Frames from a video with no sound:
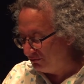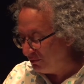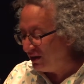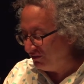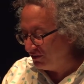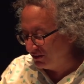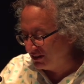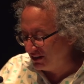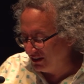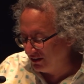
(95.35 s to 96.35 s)
many fewer
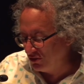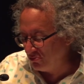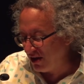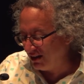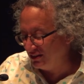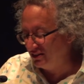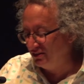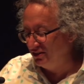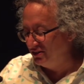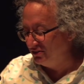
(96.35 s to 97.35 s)
still who
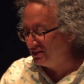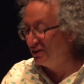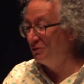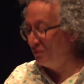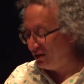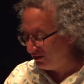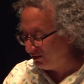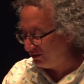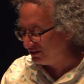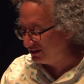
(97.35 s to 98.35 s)
manage to do so while
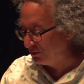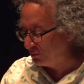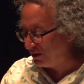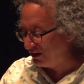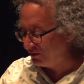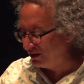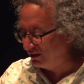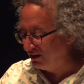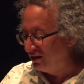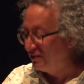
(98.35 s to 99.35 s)
also rendering